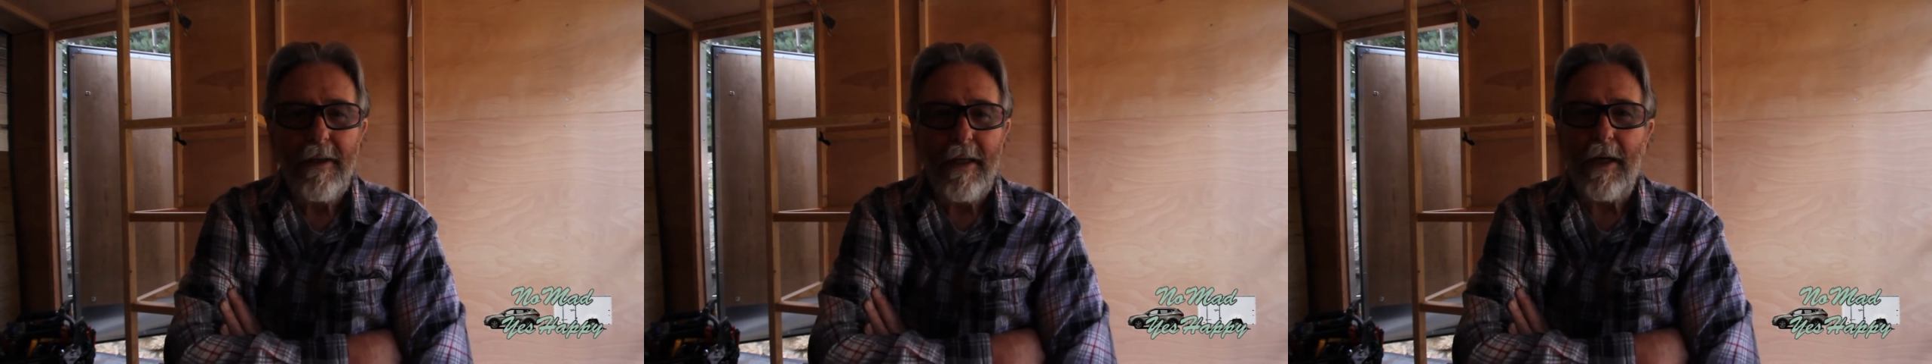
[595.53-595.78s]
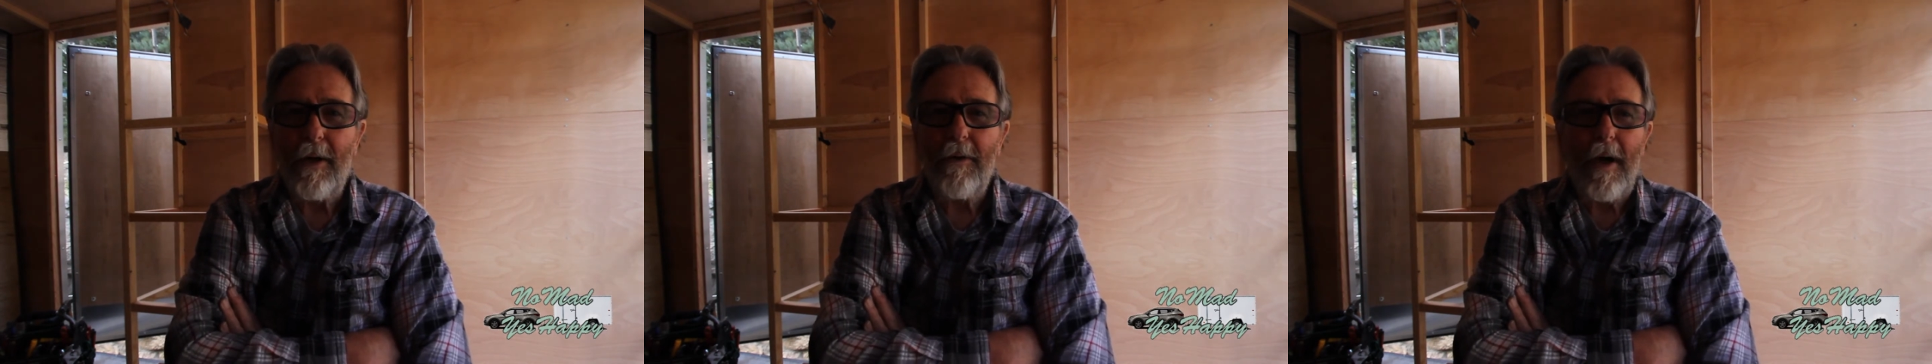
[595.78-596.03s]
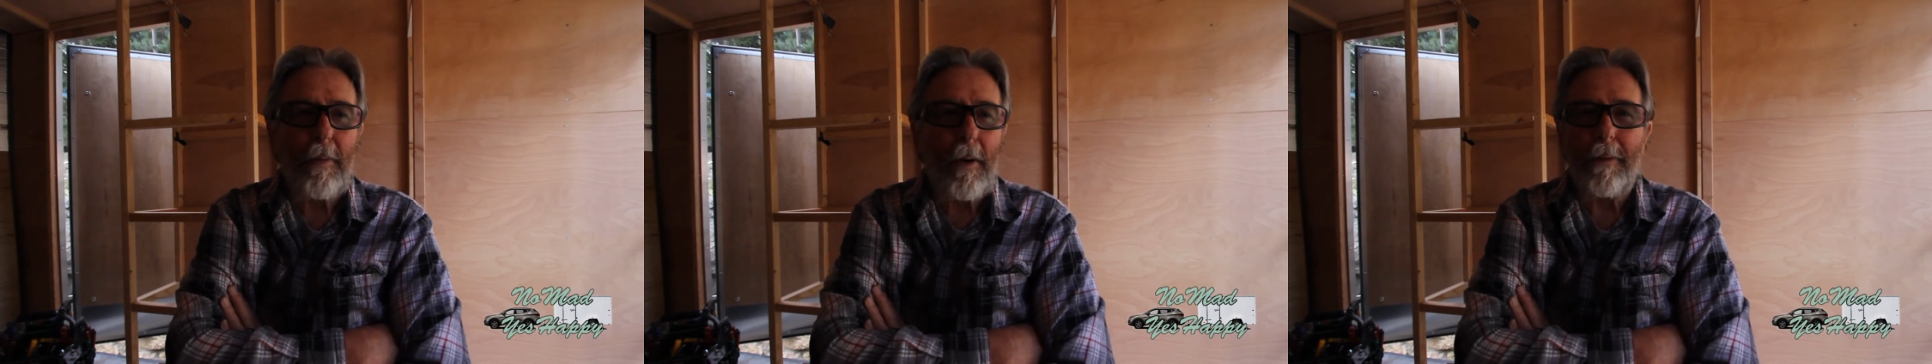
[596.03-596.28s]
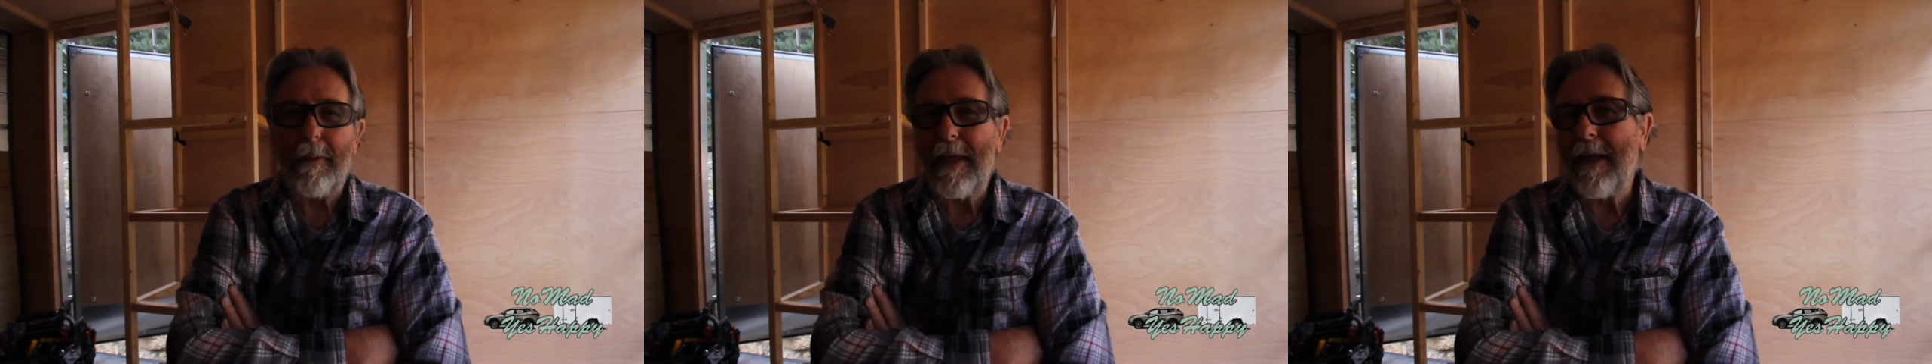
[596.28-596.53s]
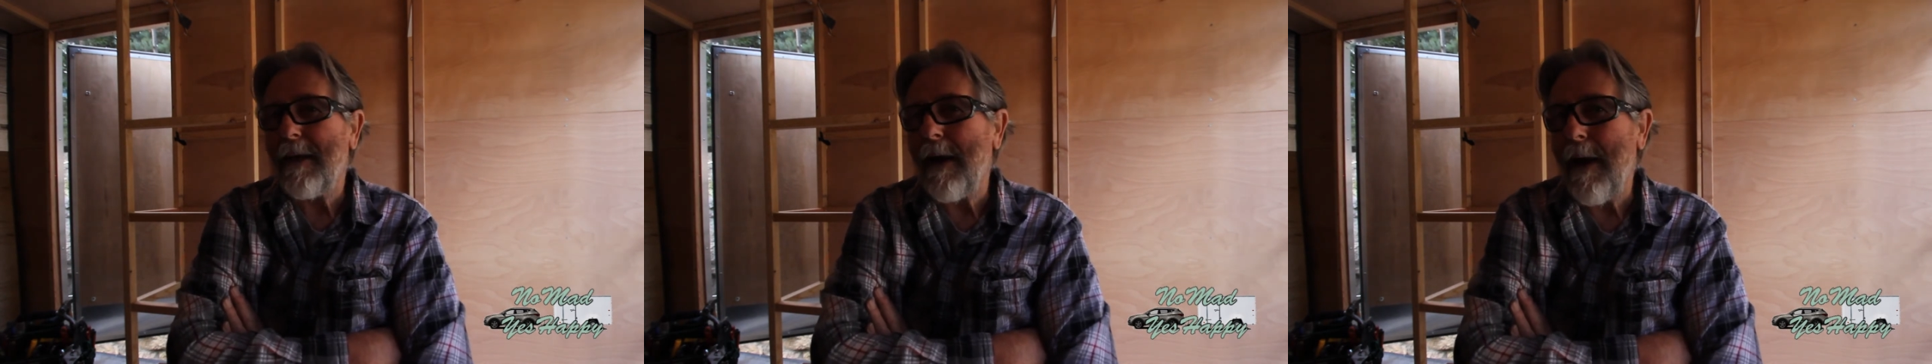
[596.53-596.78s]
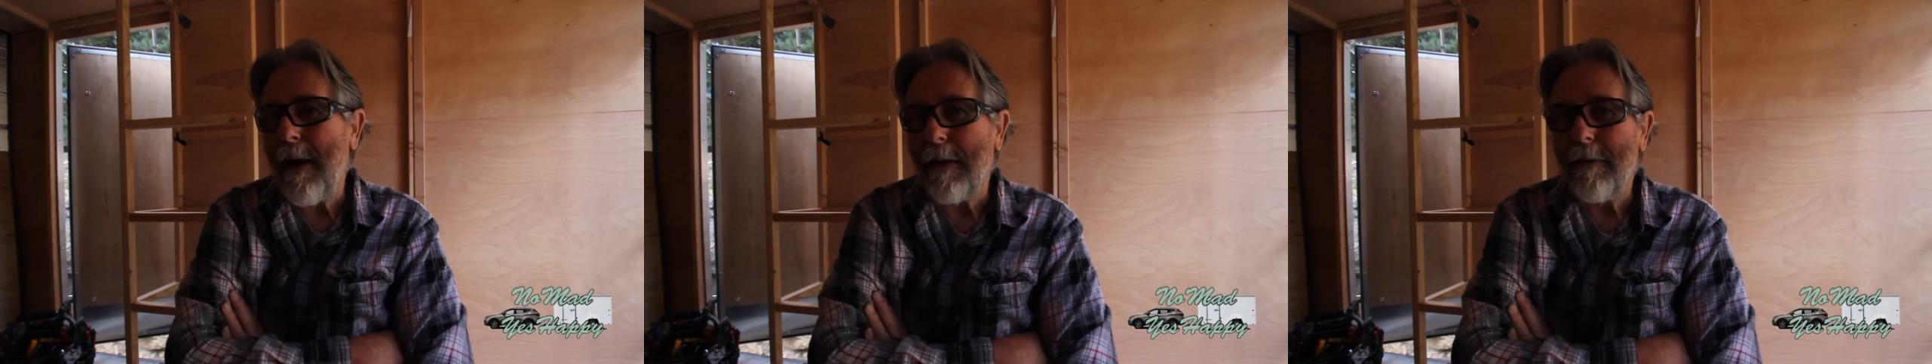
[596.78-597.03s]
I'll probably get
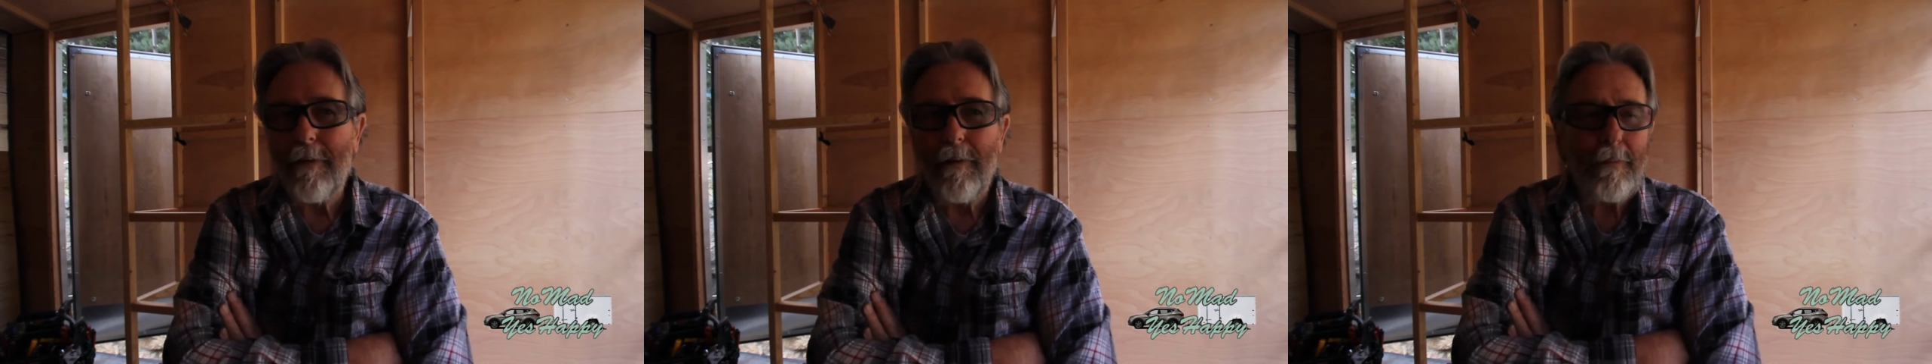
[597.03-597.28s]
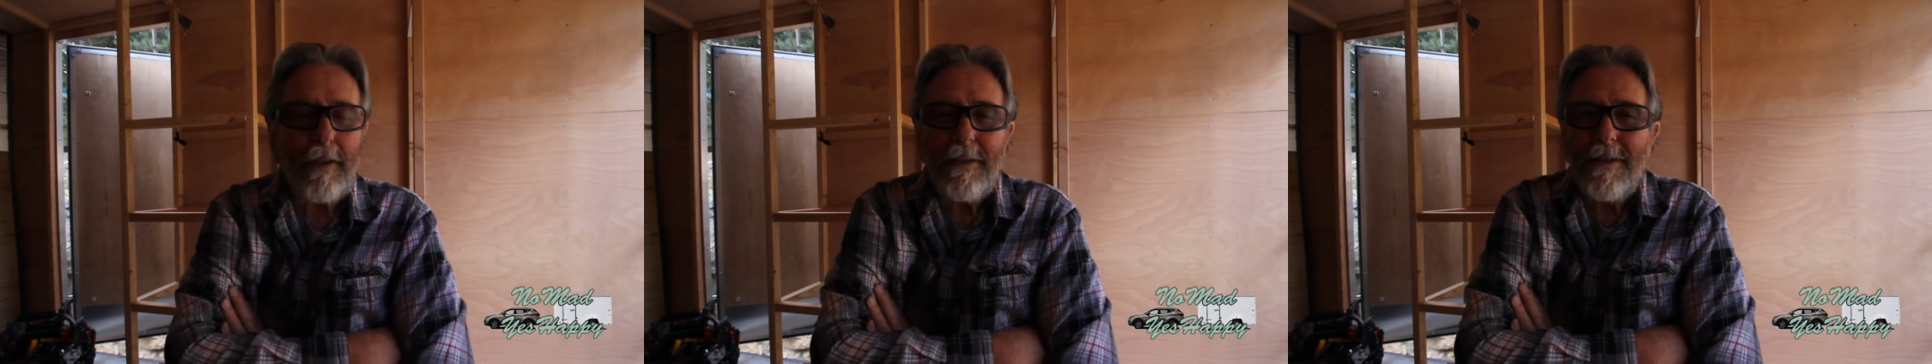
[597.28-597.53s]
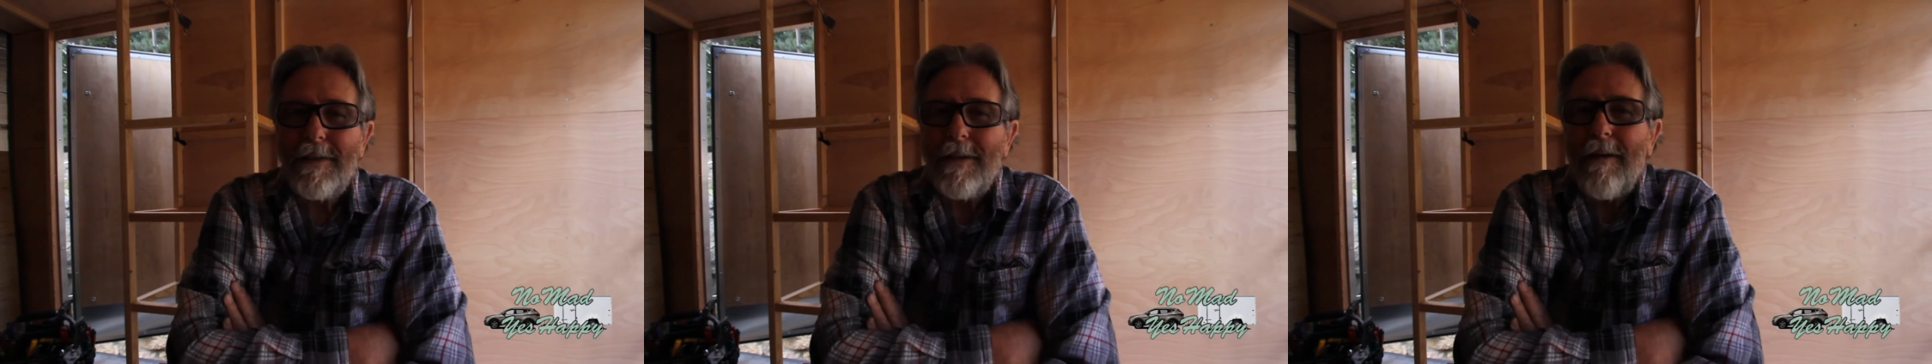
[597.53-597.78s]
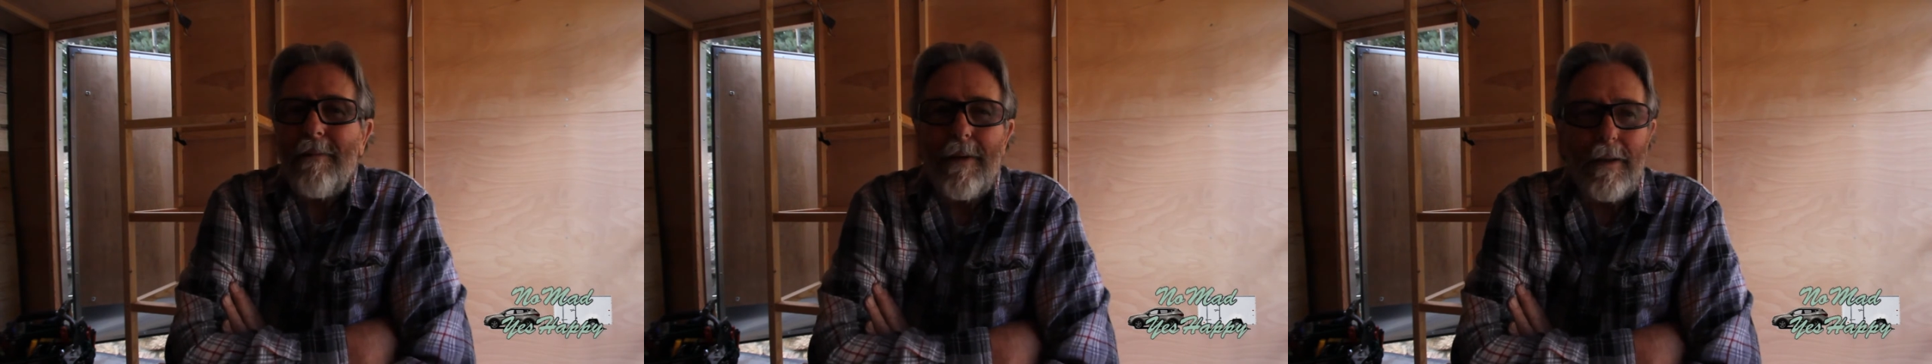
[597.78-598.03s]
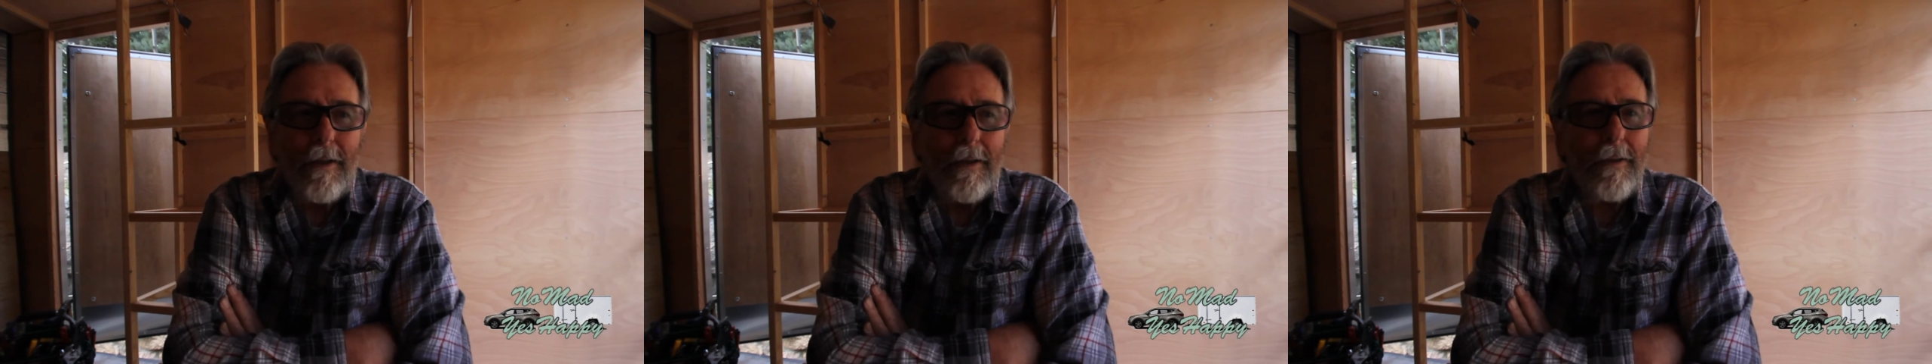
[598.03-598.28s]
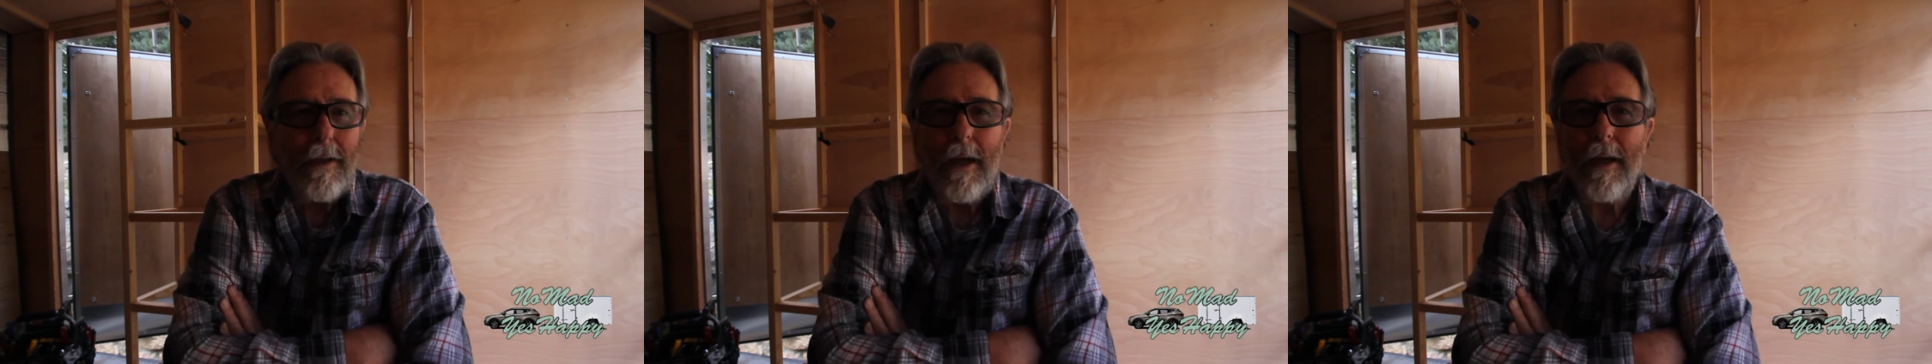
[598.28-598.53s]
9. I'm getting 7 in the
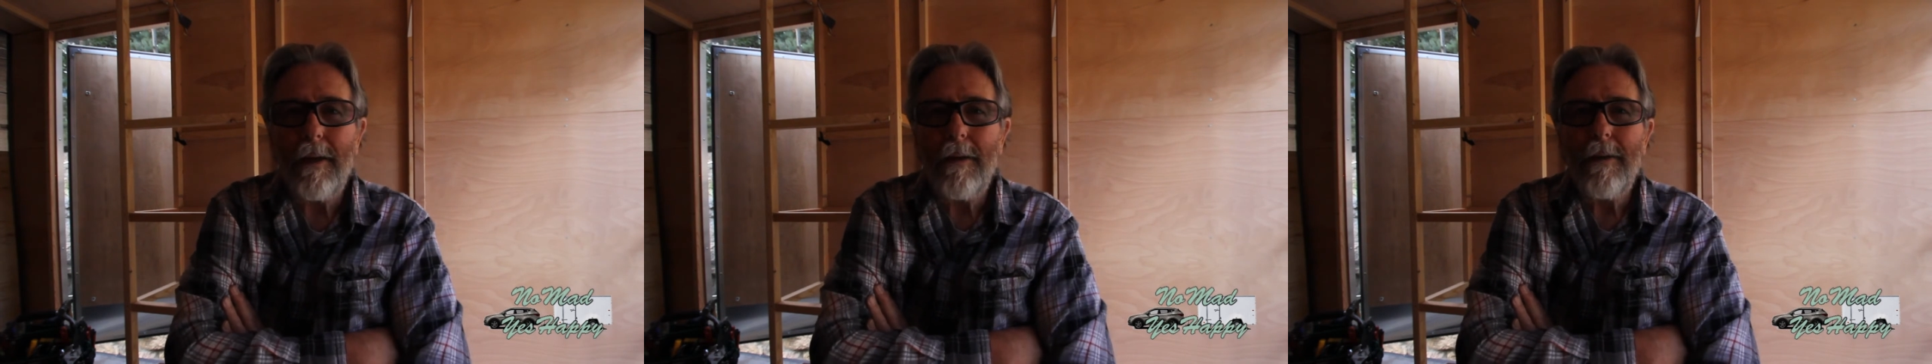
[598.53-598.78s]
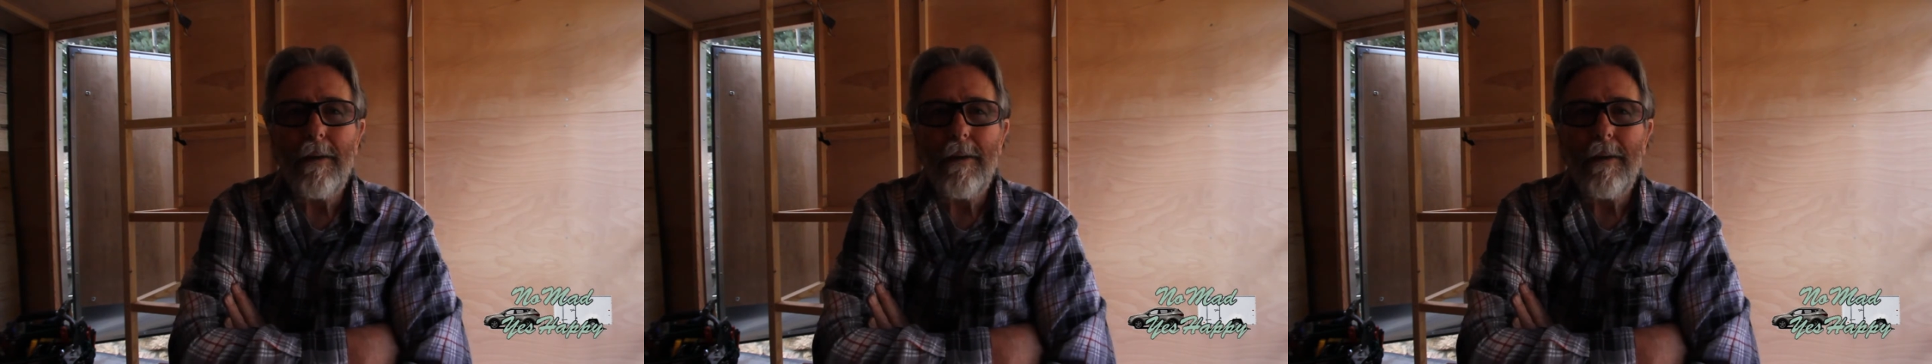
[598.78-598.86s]
Hyundai.